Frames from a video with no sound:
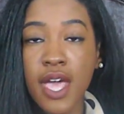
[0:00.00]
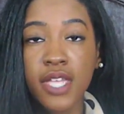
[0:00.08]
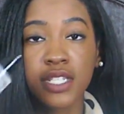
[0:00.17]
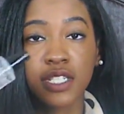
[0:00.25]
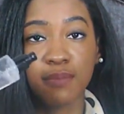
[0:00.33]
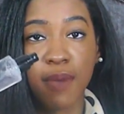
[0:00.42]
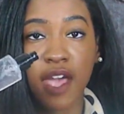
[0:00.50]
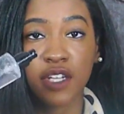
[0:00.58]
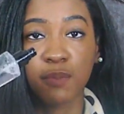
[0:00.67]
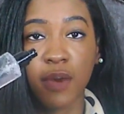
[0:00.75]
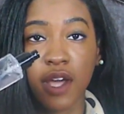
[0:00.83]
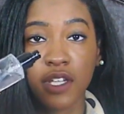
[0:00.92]

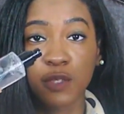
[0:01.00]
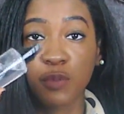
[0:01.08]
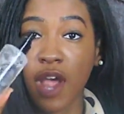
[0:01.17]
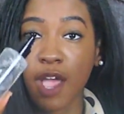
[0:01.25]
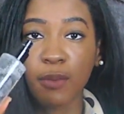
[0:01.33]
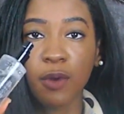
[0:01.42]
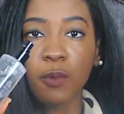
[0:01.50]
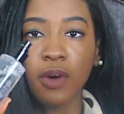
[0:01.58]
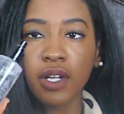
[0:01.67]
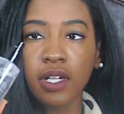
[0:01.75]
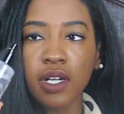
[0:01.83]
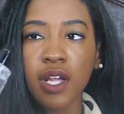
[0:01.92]
Smashbox primer
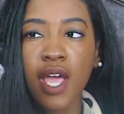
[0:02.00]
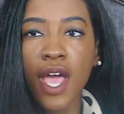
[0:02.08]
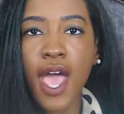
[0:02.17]
water